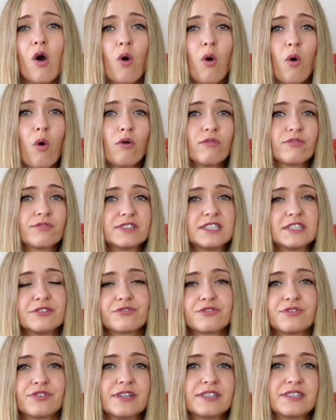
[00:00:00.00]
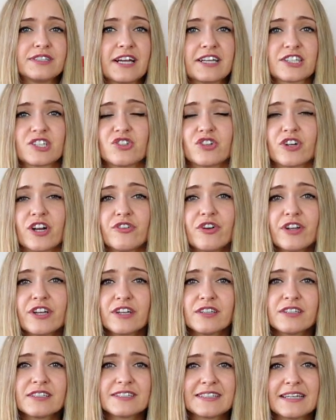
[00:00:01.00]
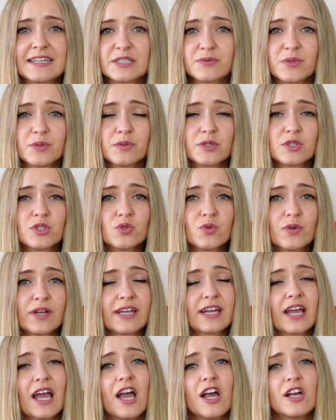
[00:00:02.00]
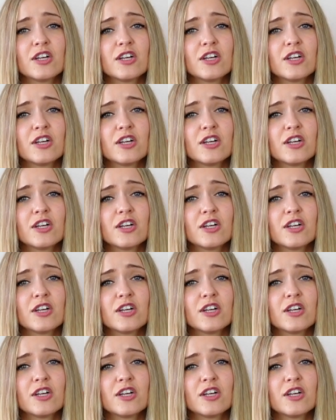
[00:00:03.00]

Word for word: of different extracurricular things we were doing.